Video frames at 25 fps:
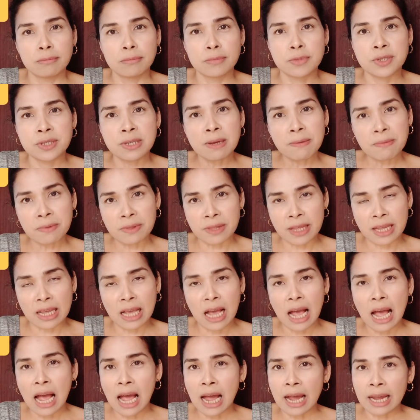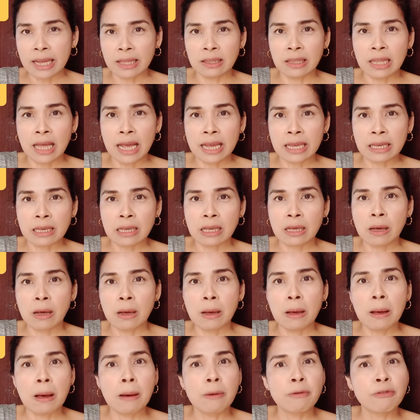something, I like
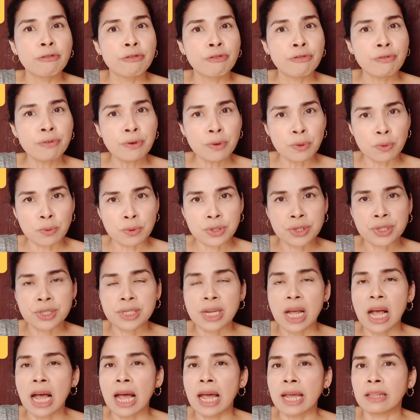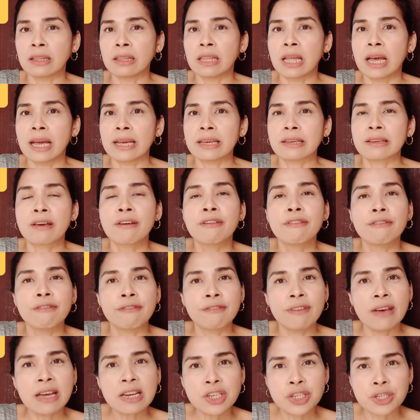fruits, I like
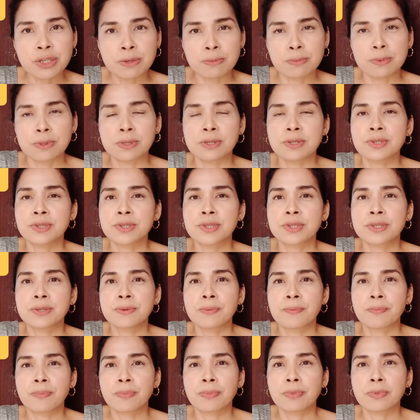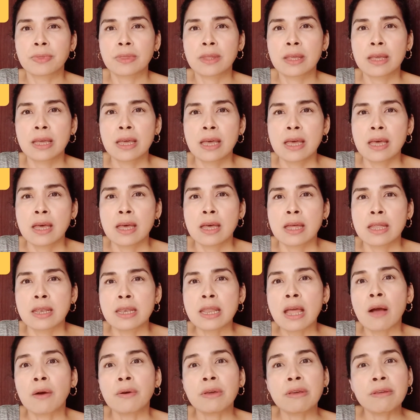vegetables.
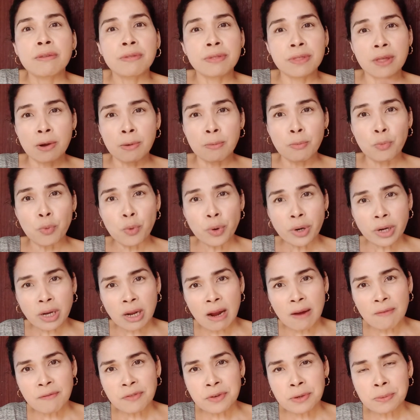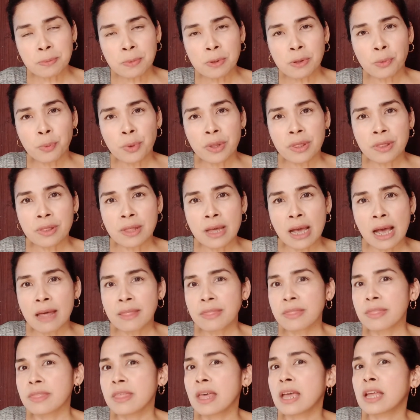Now, if they're more comfortable with
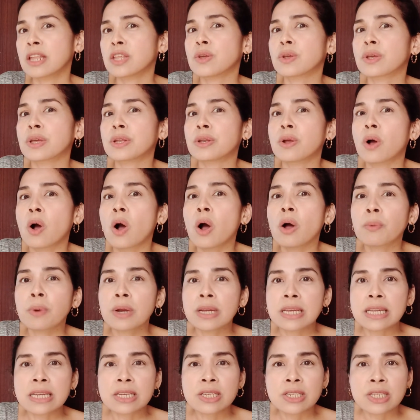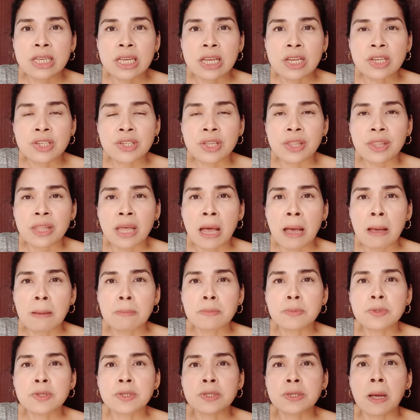that, then you can already teach
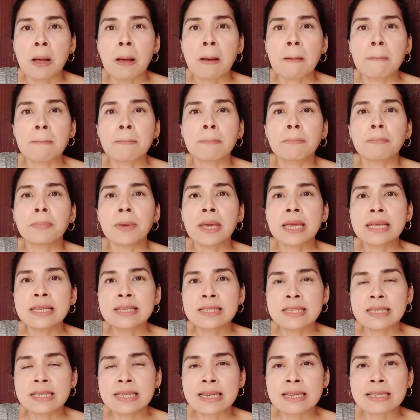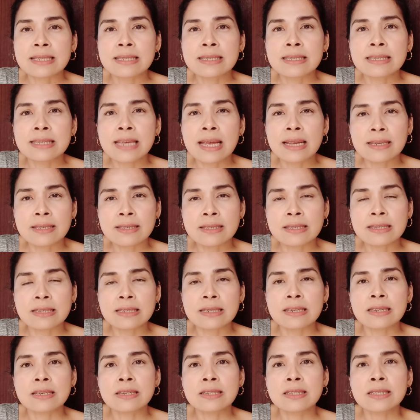them some basic
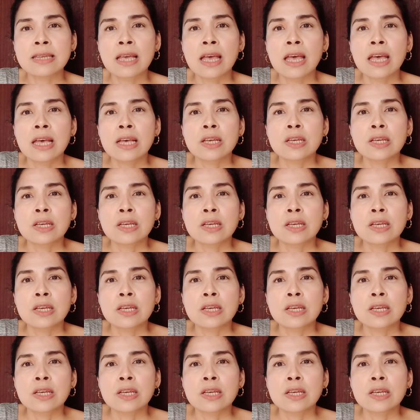sentences